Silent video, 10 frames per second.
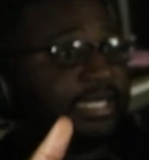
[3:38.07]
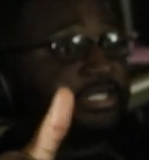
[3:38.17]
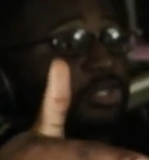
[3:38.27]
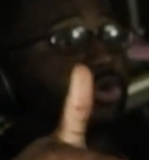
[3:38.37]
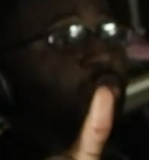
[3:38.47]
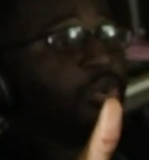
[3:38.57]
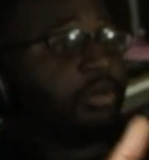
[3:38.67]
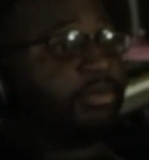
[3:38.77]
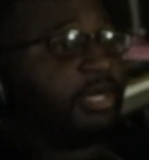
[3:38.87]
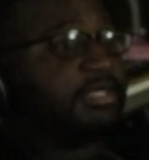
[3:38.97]
he's a
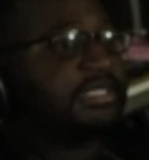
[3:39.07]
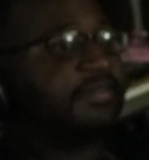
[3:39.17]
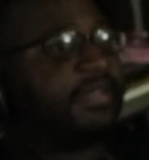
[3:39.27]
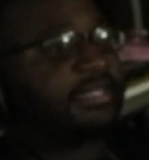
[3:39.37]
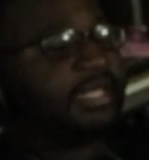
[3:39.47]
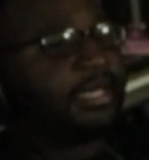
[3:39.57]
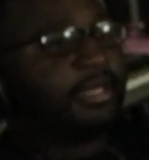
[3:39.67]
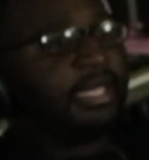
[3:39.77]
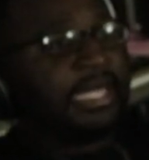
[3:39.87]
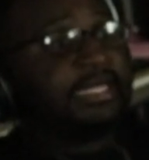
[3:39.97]
cornball and stuff like
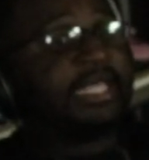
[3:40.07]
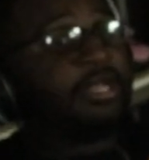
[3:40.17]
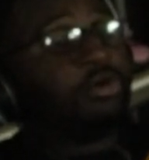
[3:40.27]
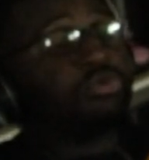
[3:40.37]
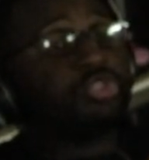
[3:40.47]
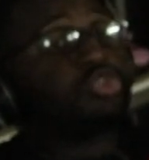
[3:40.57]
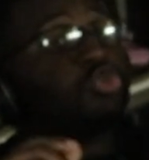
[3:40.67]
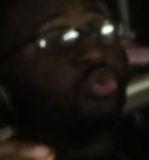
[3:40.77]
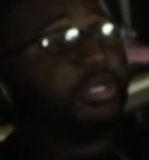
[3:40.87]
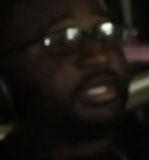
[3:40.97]
that, they don't
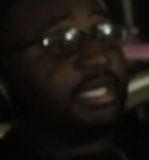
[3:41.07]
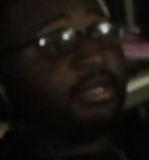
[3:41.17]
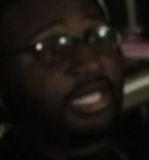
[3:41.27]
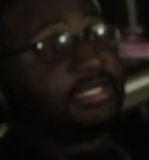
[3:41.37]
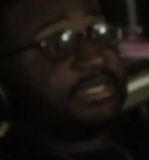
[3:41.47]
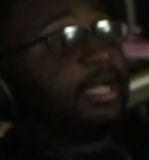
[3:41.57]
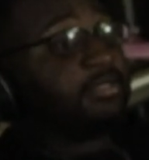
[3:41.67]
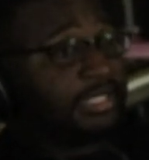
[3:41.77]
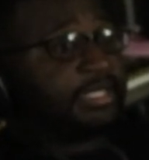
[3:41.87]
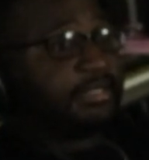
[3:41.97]
do it. It
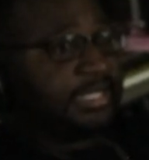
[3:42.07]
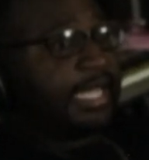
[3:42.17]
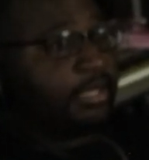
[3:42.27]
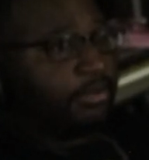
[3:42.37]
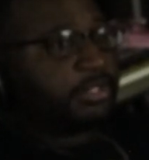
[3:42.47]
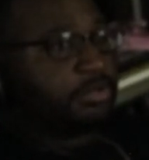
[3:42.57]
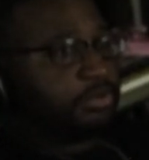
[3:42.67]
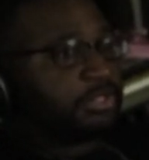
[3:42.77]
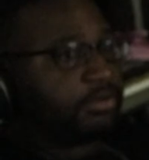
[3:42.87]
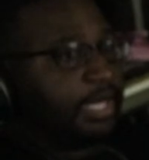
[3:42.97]
sounds like they're attacking Russell
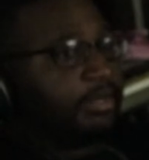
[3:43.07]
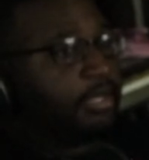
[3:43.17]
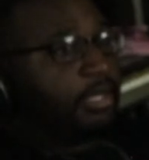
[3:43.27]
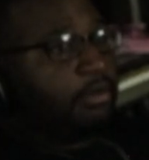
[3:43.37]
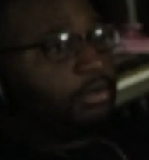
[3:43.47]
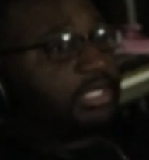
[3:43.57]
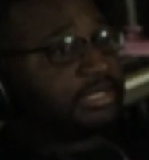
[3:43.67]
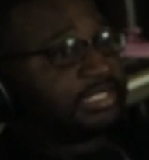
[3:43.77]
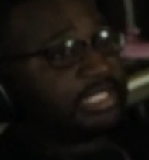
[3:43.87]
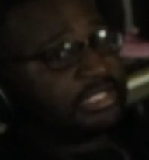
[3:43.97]
Wilson, right?
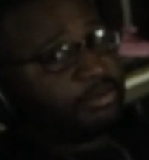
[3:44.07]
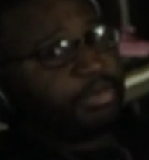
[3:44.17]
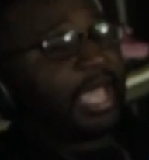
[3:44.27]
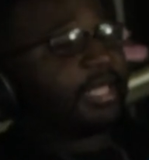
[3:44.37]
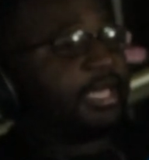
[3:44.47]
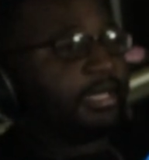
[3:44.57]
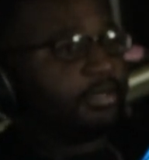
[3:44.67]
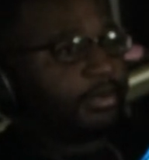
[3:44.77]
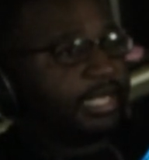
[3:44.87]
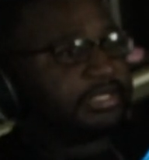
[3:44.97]
Because it's
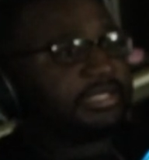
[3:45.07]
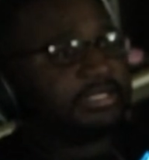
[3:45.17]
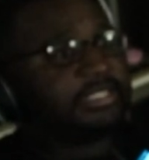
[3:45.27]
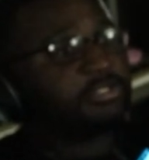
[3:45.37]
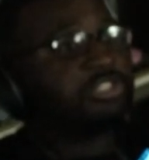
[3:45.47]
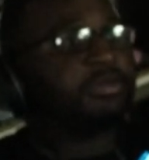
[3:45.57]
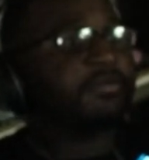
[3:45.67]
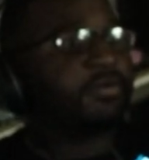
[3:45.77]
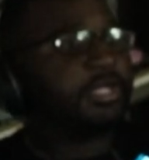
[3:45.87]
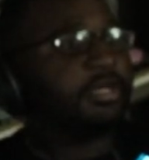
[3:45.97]
backhanded, right? It's
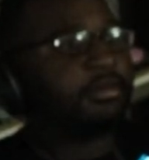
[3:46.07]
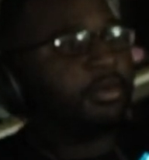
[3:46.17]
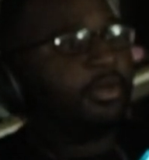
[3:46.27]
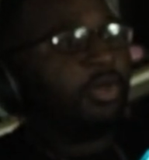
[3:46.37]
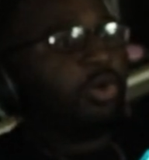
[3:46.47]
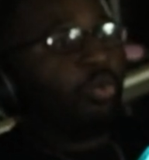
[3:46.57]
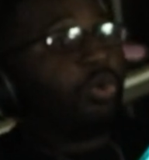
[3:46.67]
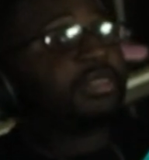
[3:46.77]
disrespectful to him. Mm-hmm. What